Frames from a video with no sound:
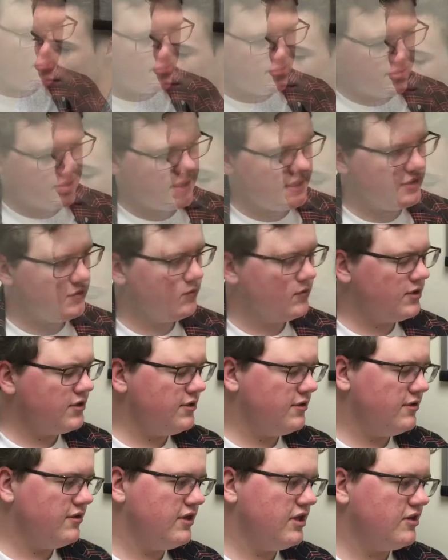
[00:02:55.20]
Okay, and what do
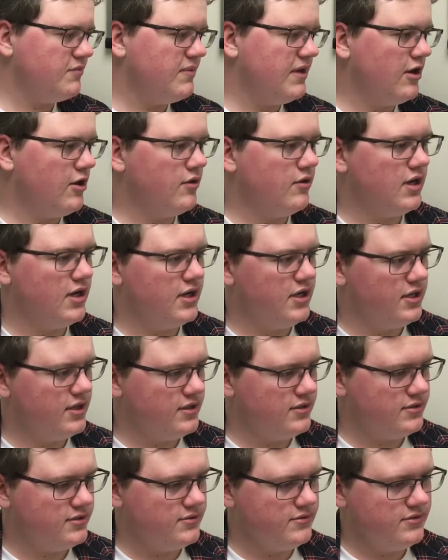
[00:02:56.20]
you think about
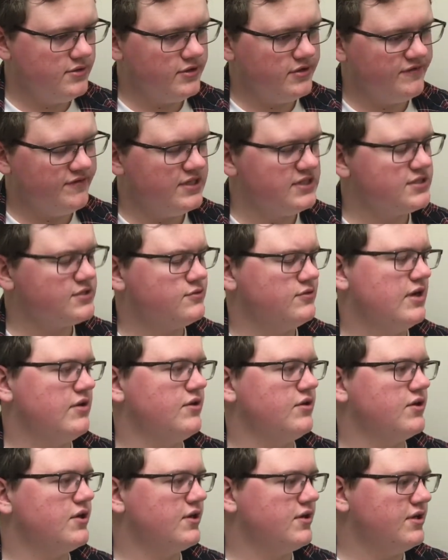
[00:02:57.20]
the events
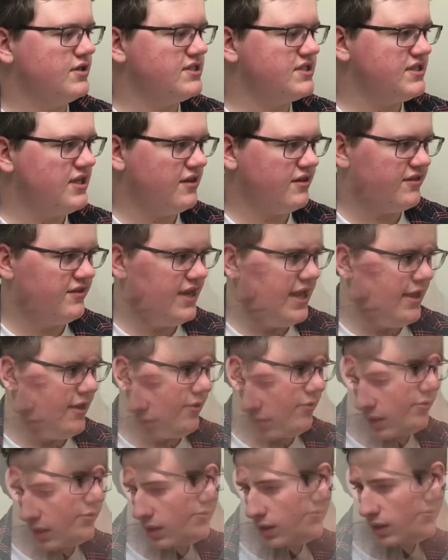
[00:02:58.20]
surrounding Duncan's death now?